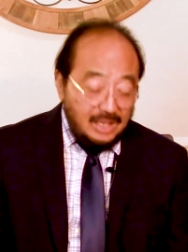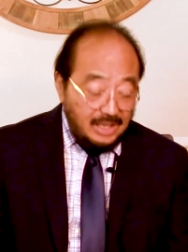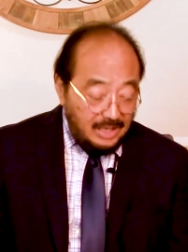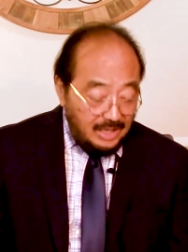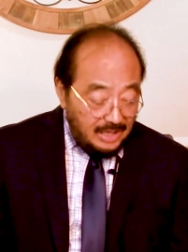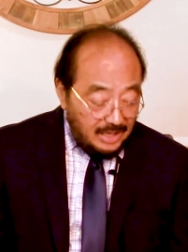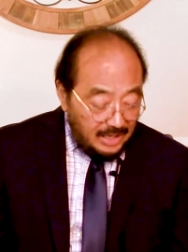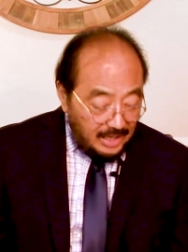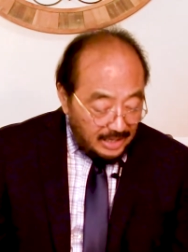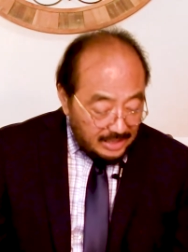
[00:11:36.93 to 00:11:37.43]

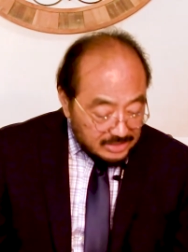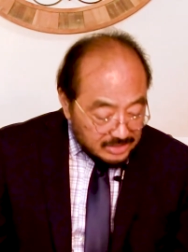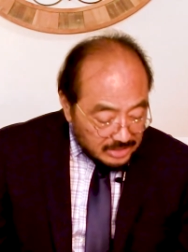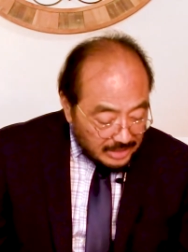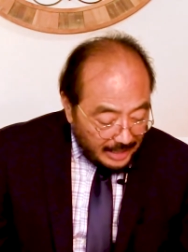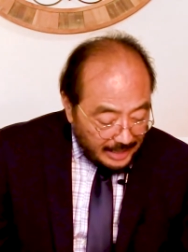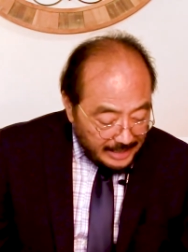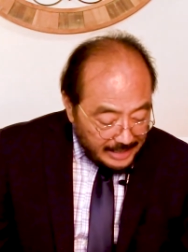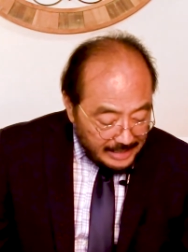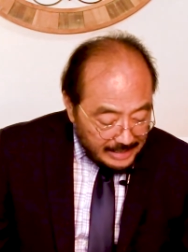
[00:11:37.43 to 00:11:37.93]
it's
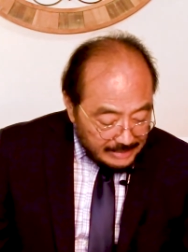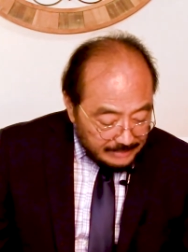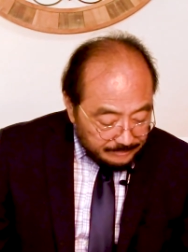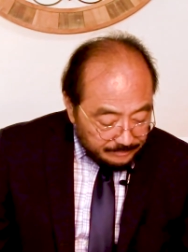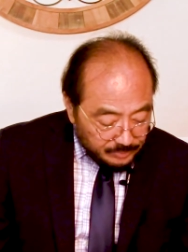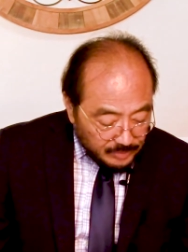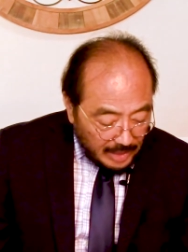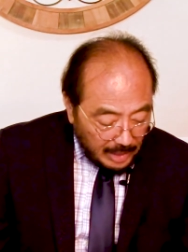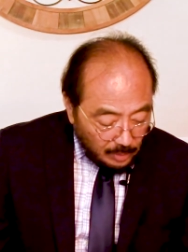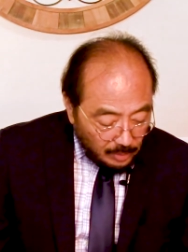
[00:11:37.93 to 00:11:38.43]
Cain.
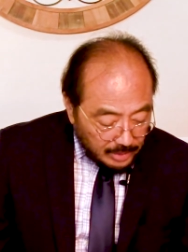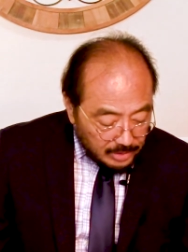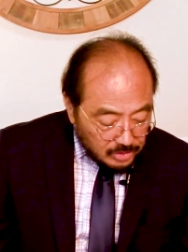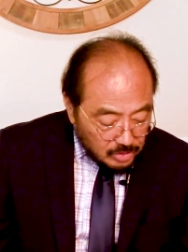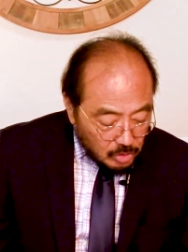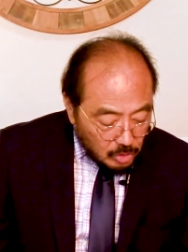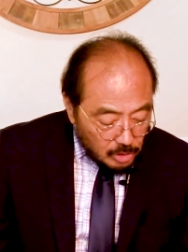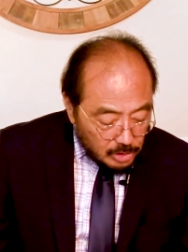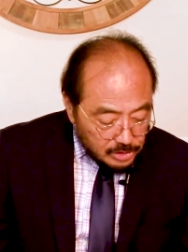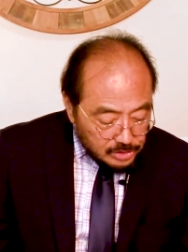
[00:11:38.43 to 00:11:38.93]
Thou art
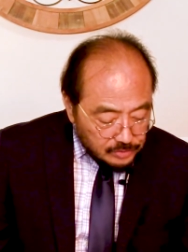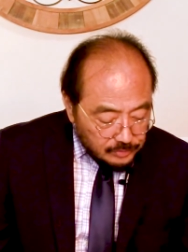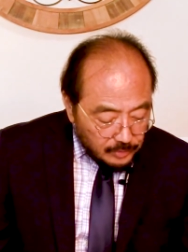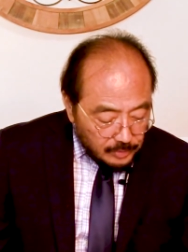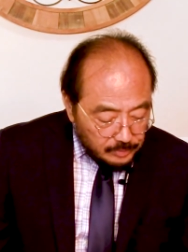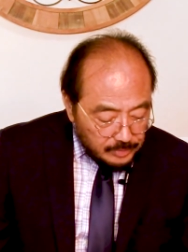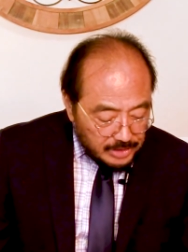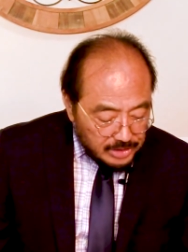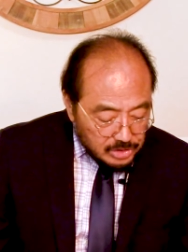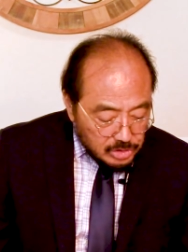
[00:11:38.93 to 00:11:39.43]
cursed from
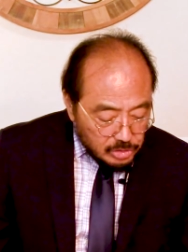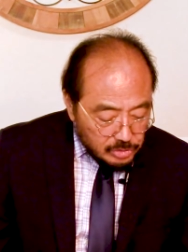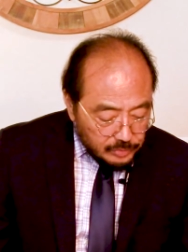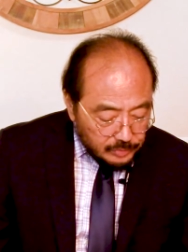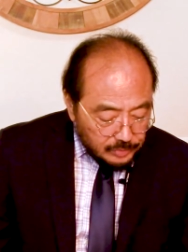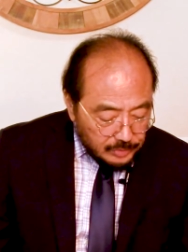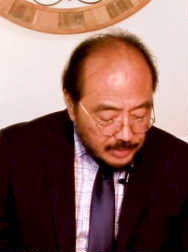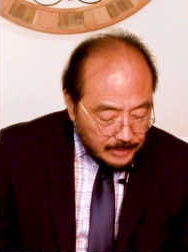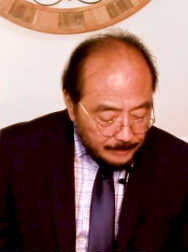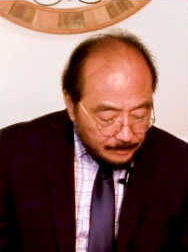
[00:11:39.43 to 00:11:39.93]
the
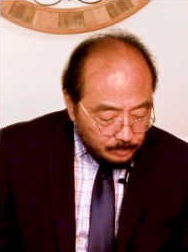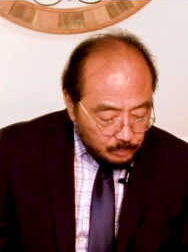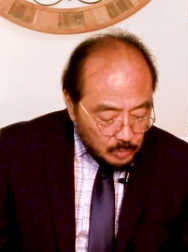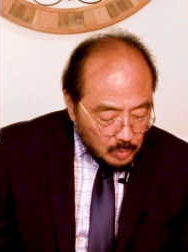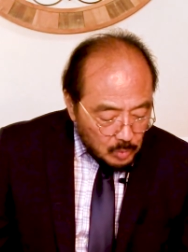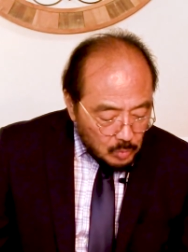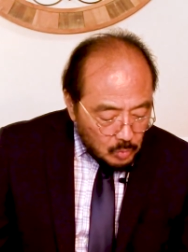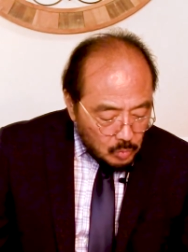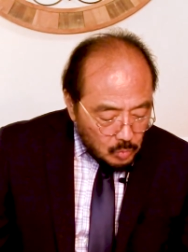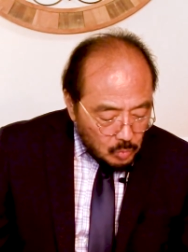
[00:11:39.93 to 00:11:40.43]
earth,
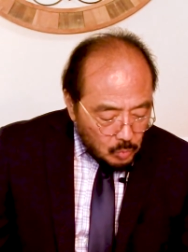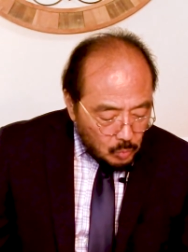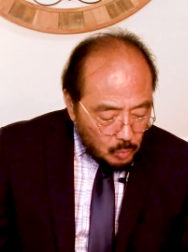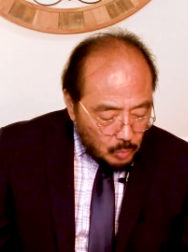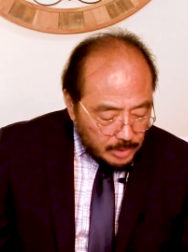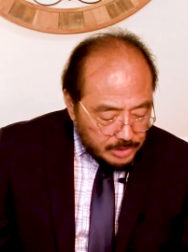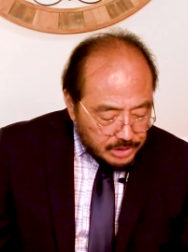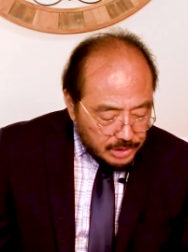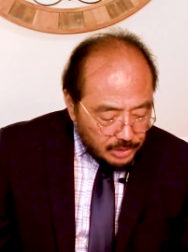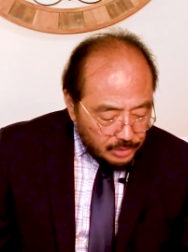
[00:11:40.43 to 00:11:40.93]

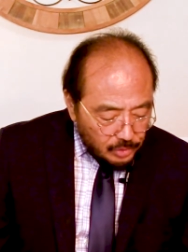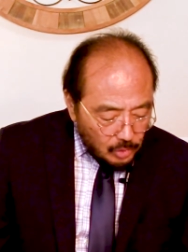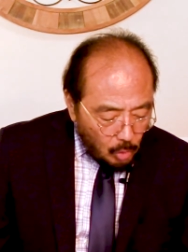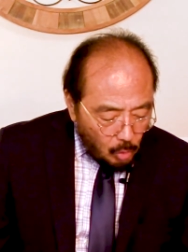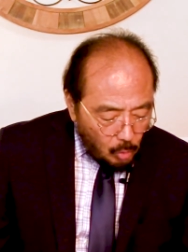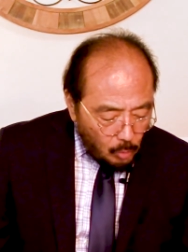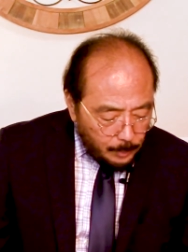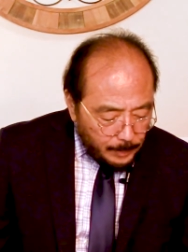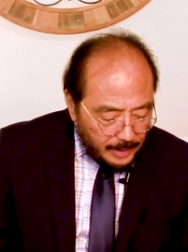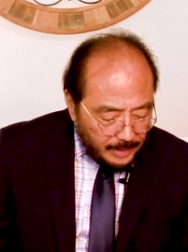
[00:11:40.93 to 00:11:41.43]
which hath
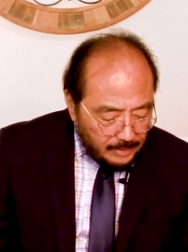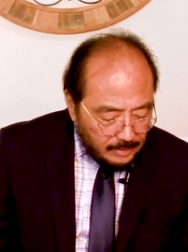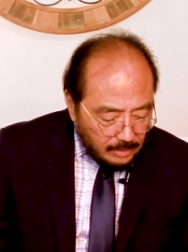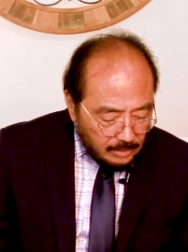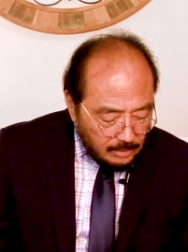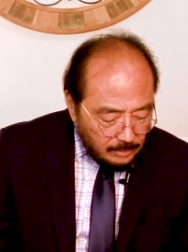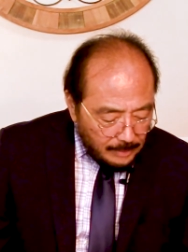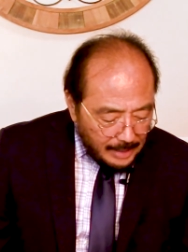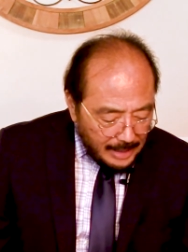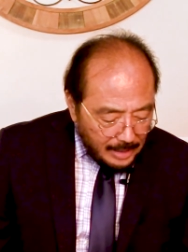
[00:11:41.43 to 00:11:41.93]
opened
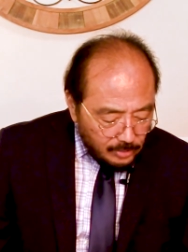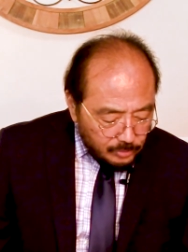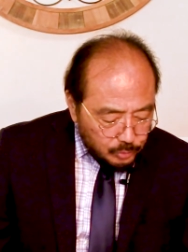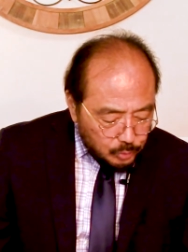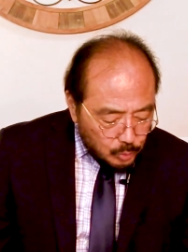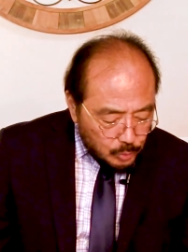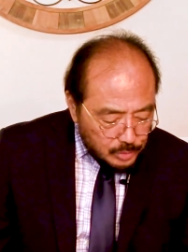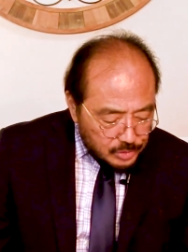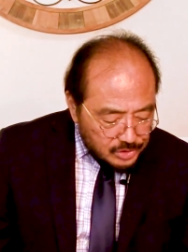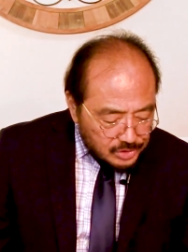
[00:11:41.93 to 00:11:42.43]
her mouth to
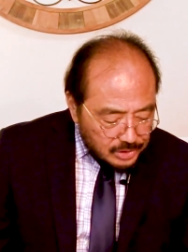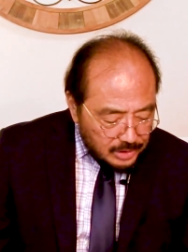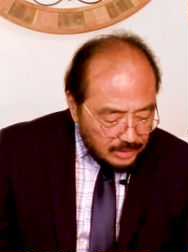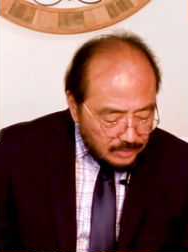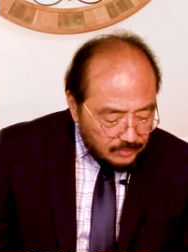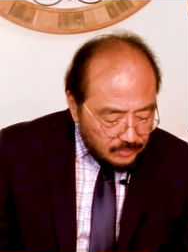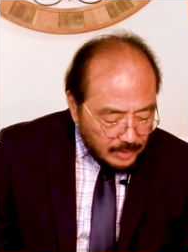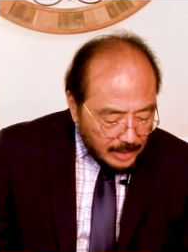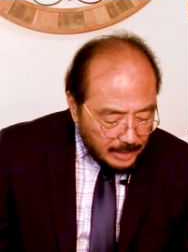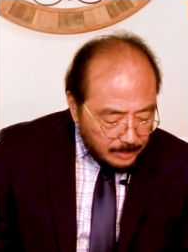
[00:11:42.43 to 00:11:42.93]

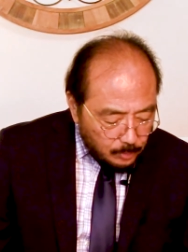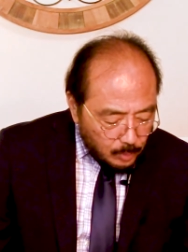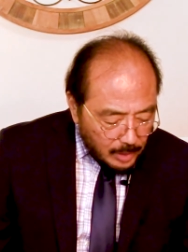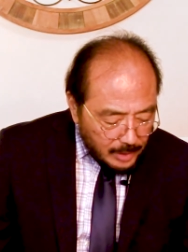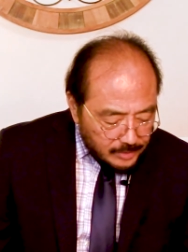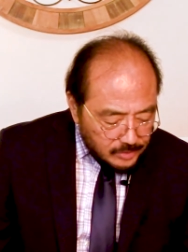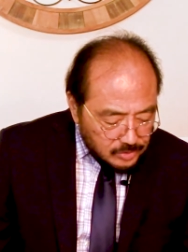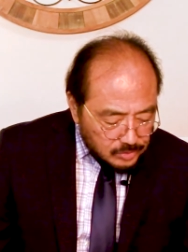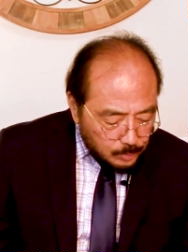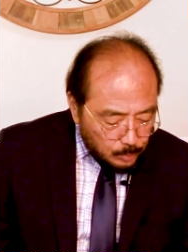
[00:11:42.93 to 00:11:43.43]
receive thy
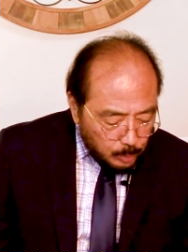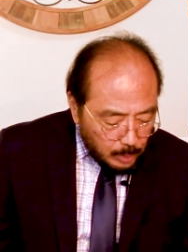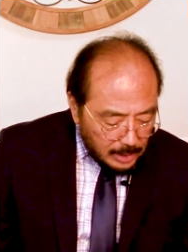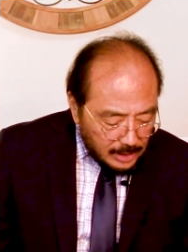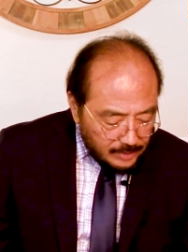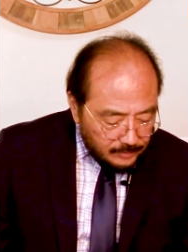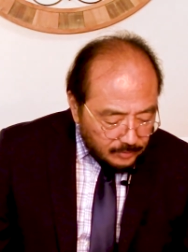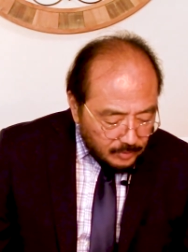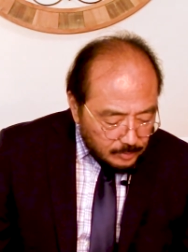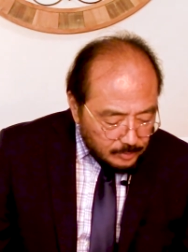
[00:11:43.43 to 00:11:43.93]
brother's
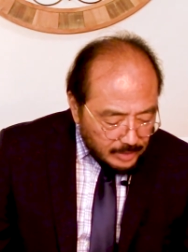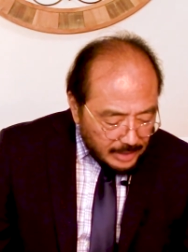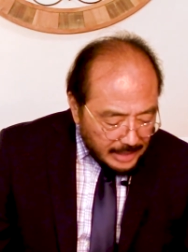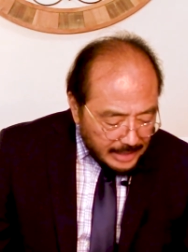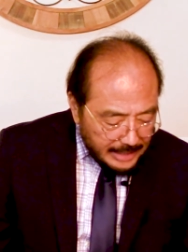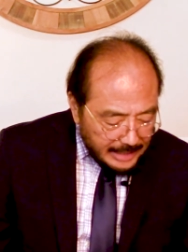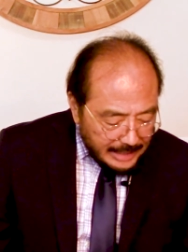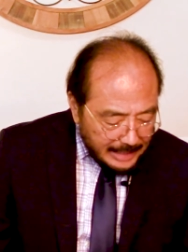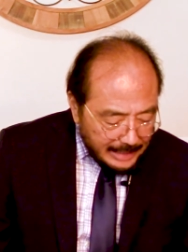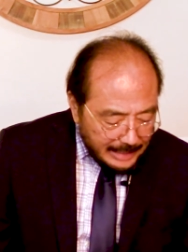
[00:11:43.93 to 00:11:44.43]
blood from thy
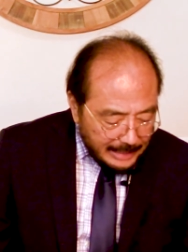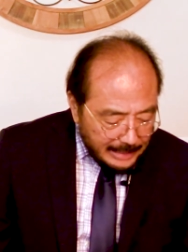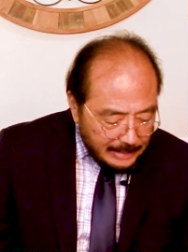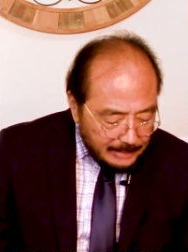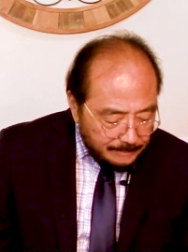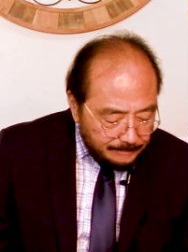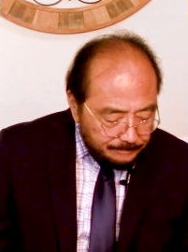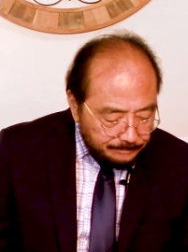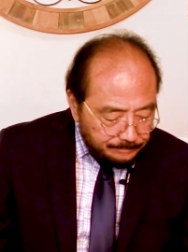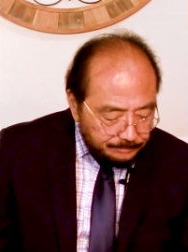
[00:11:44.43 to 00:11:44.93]
hand.
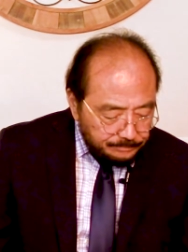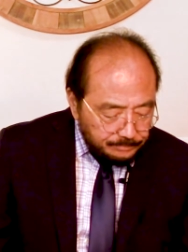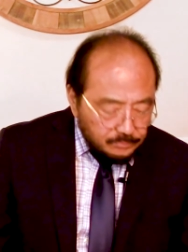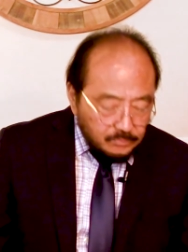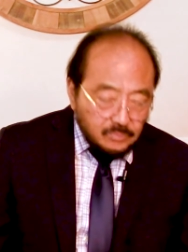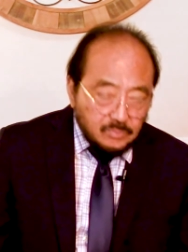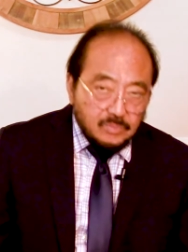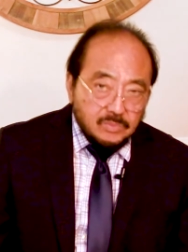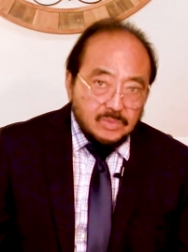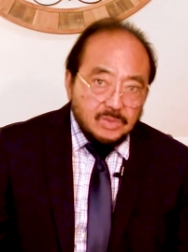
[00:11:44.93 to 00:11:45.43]

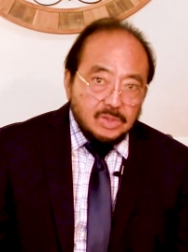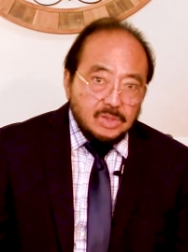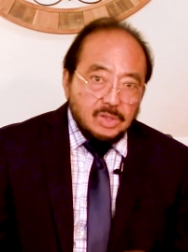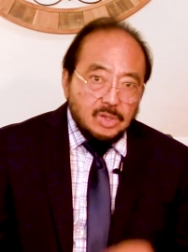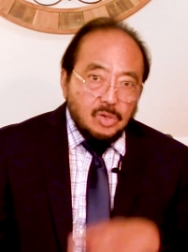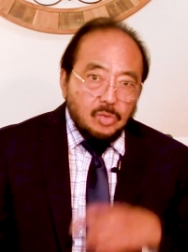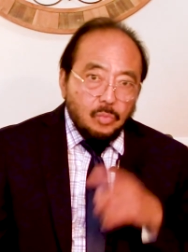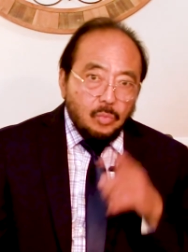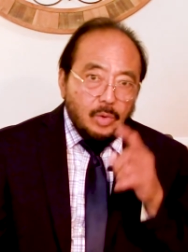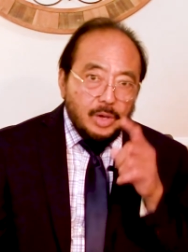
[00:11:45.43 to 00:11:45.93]

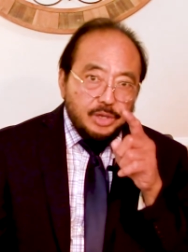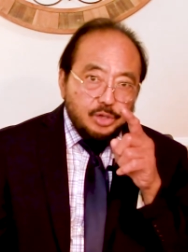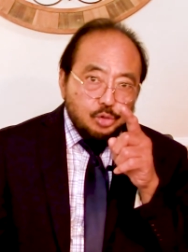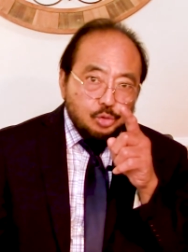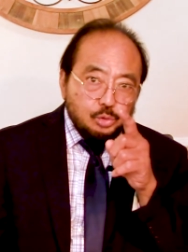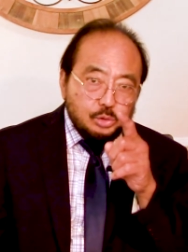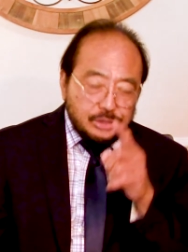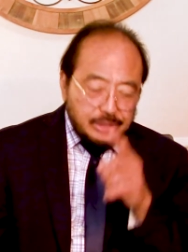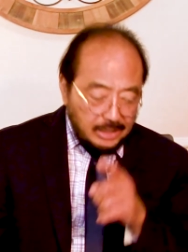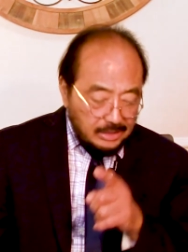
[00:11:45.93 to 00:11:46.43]
When you
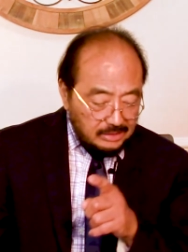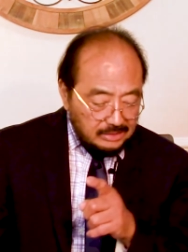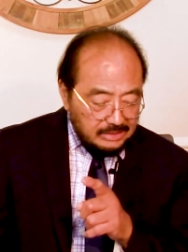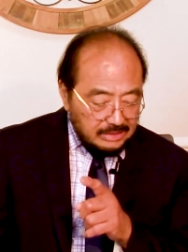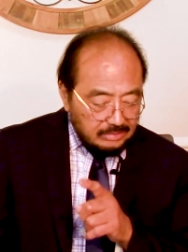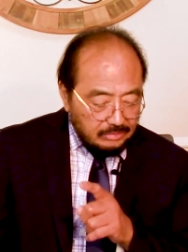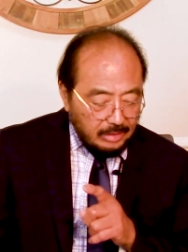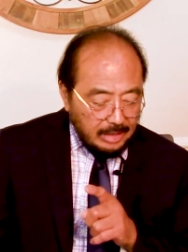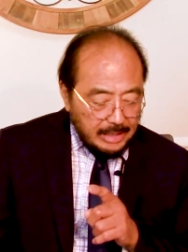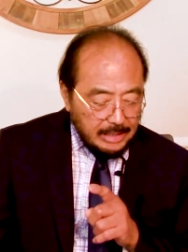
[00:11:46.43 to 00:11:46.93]
till the
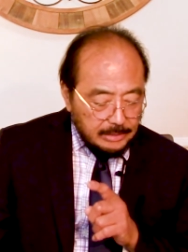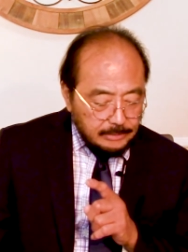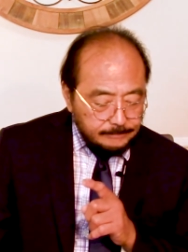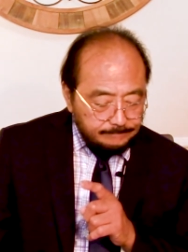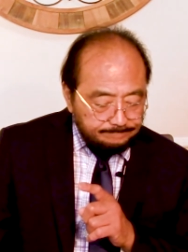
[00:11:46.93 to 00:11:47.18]
ground,